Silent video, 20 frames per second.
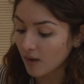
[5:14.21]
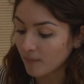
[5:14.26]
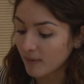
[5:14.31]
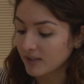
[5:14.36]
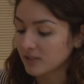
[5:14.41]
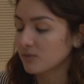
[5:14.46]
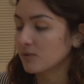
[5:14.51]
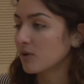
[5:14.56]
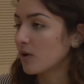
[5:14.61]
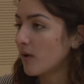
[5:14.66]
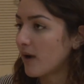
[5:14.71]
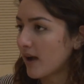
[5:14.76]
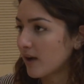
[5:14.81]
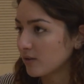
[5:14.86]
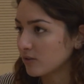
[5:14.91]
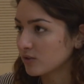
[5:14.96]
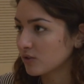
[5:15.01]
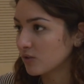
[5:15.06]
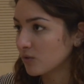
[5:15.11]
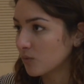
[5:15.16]
as we go
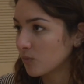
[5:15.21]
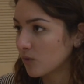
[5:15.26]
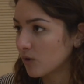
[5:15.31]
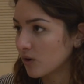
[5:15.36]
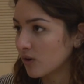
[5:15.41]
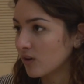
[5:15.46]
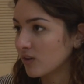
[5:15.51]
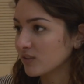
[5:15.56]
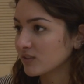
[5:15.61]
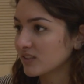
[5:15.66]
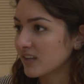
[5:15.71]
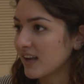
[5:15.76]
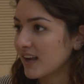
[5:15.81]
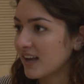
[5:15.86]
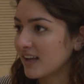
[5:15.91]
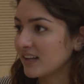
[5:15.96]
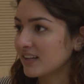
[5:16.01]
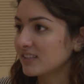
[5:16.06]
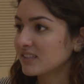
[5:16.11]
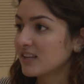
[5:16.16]
out into the world
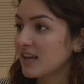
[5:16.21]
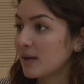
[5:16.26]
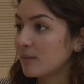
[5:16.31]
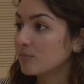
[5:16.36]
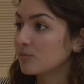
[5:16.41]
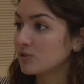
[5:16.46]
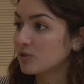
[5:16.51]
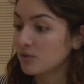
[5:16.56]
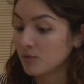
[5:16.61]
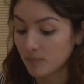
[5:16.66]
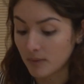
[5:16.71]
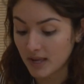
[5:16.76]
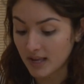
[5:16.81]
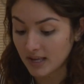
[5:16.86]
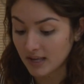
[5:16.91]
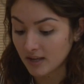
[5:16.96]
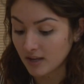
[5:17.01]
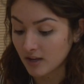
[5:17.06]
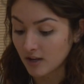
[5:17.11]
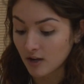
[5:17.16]
and attempt to
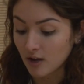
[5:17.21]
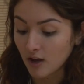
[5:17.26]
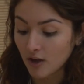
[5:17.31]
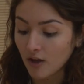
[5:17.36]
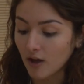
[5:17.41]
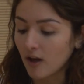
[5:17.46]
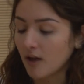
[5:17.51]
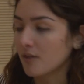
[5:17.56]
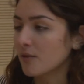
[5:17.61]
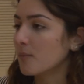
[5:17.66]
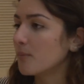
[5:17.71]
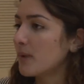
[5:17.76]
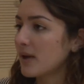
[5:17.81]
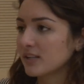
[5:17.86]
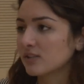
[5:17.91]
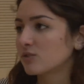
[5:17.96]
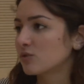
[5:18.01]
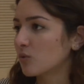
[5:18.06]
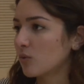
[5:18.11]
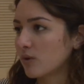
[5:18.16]
make the
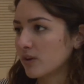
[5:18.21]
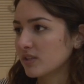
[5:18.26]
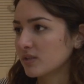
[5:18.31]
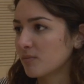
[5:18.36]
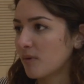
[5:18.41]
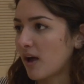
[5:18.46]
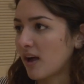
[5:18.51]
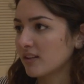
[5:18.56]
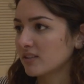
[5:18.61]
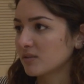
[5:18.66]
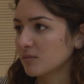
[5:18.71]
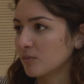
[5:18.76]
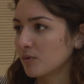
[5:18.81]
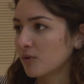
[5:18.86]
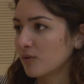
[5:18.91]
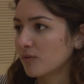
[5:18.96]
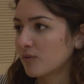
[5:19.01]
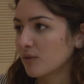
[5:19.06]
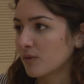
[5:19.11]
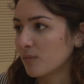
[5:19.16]
best stories
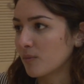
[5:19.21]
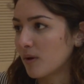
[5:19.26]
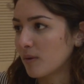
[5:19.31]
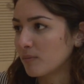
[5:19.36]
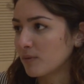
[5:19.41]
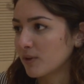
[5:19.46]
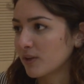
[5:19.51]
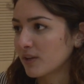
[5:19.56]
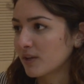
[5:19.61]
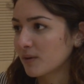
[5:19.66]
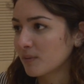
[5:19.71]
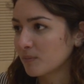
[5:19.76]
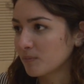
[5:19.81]
possible for the public?